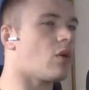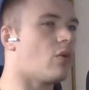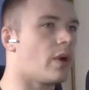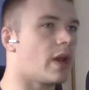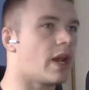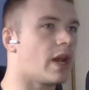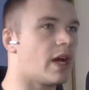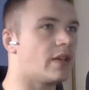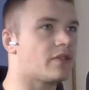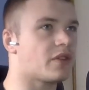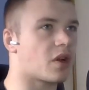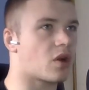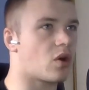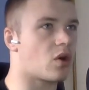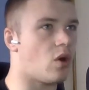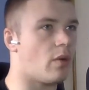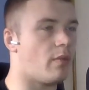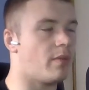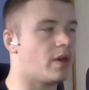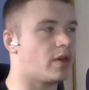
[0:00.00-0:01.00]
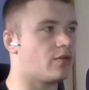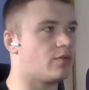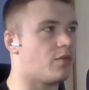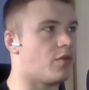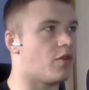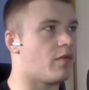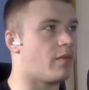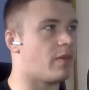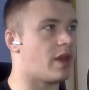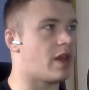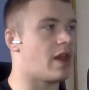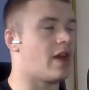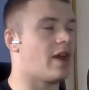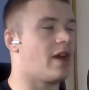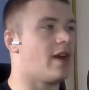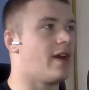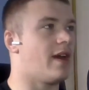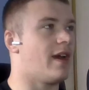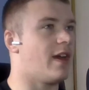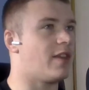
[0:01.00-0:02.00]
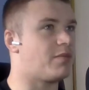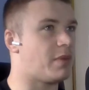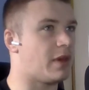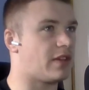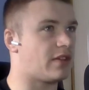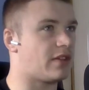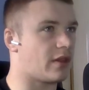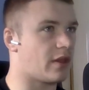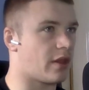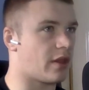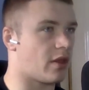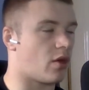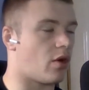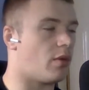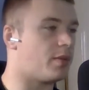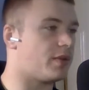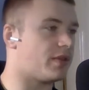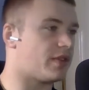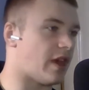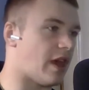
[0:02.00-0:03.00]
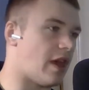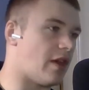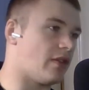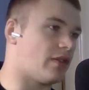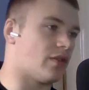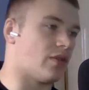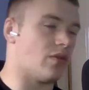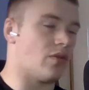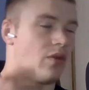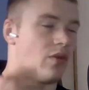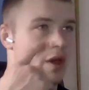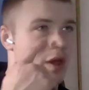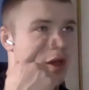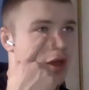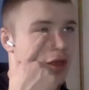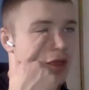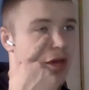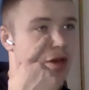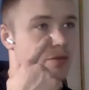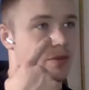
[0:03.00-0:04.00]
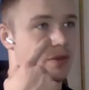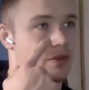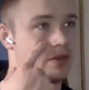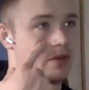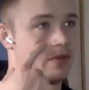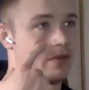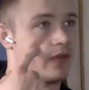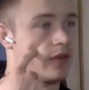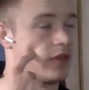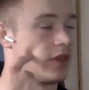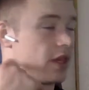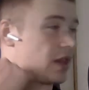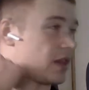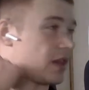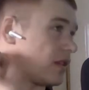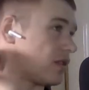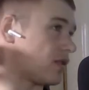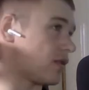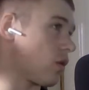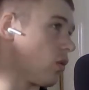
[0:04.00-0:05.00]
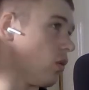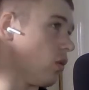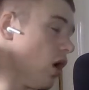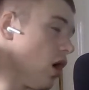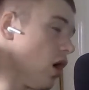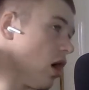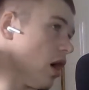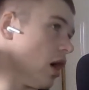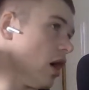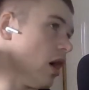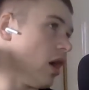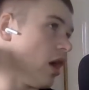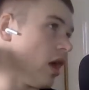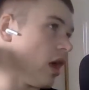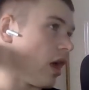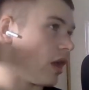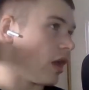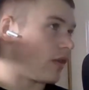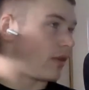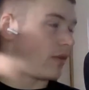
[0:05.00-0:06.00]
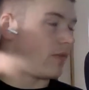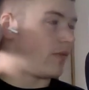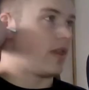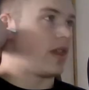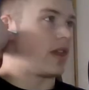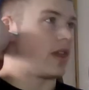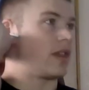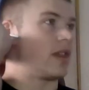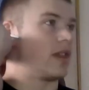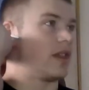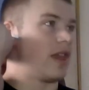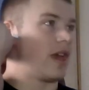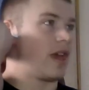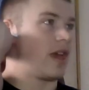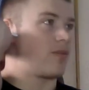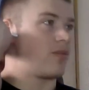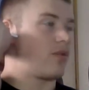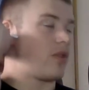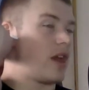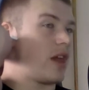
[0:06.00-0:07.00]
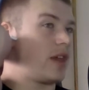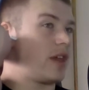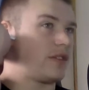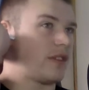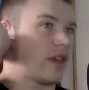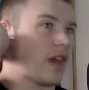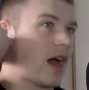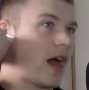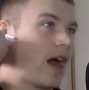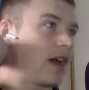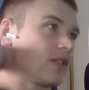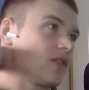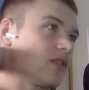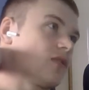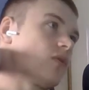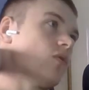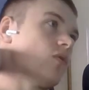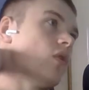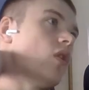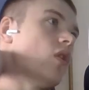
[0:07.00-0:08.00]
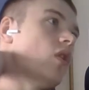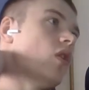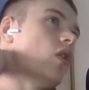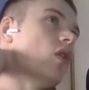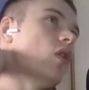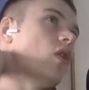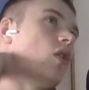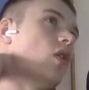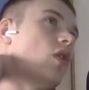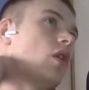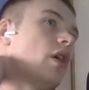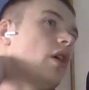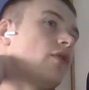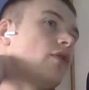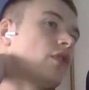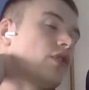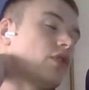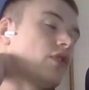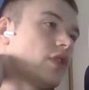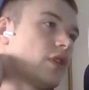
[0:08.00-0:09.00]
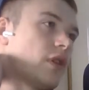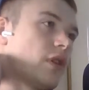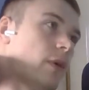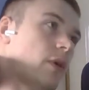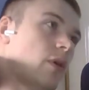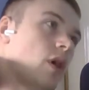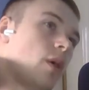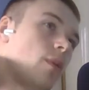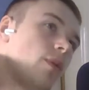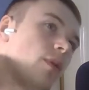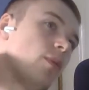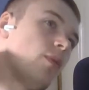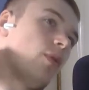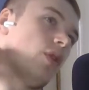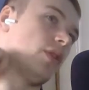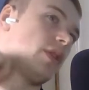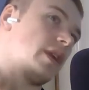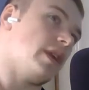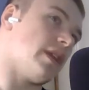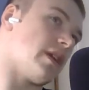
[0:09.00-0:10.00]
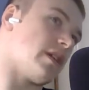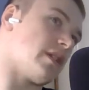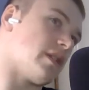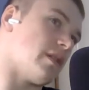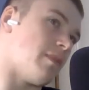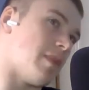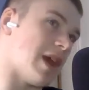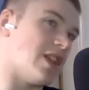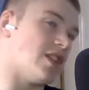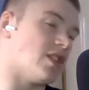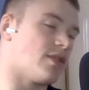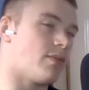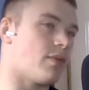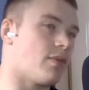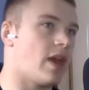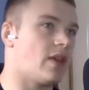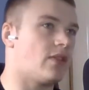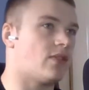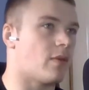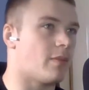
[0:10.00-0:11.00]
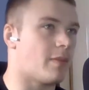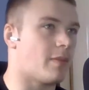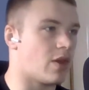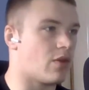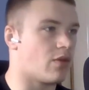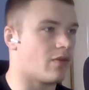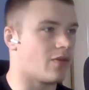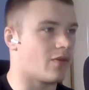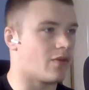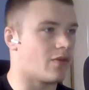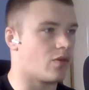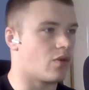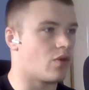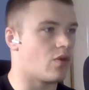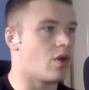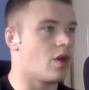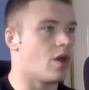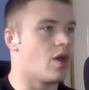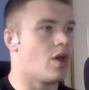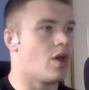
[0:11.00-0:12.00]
Whereas a compound movement is basically the opposite. So that would be something like the squat, something like the leg press, the hack squat, or if you're talking about upper body, like the bench press or bent over row.